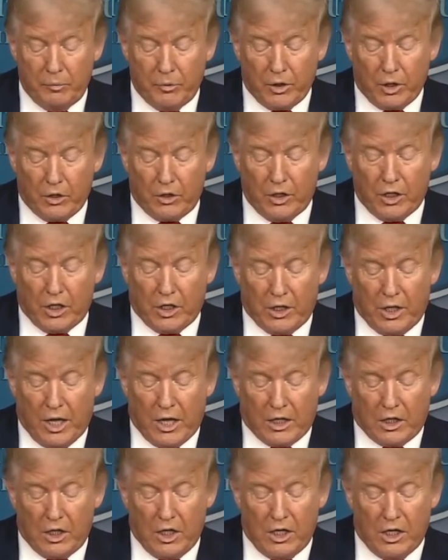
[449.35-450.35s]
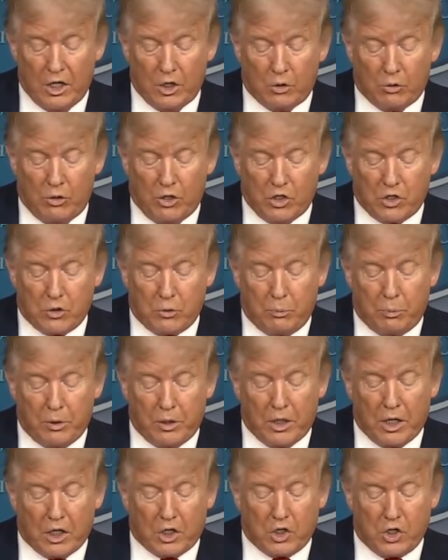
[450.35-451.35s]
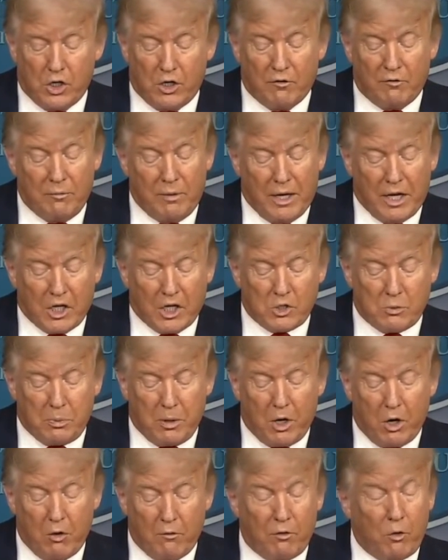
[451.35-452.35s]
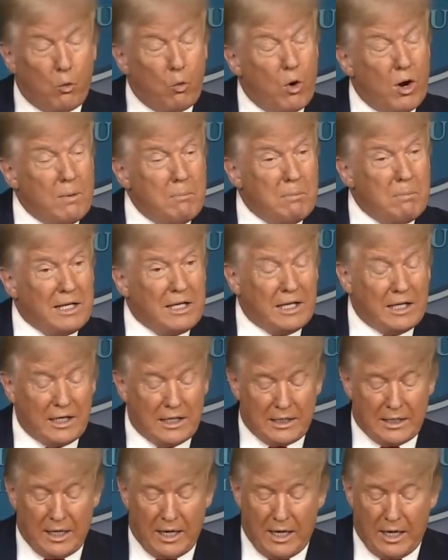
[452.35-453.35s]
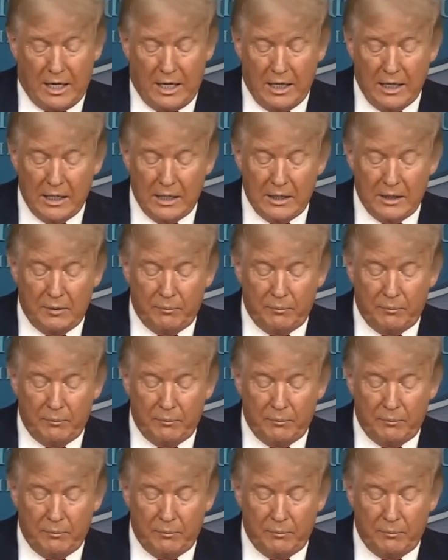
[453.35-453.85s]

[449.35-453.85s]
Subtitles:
Think of that. They increased production of masks by over 1 million a day.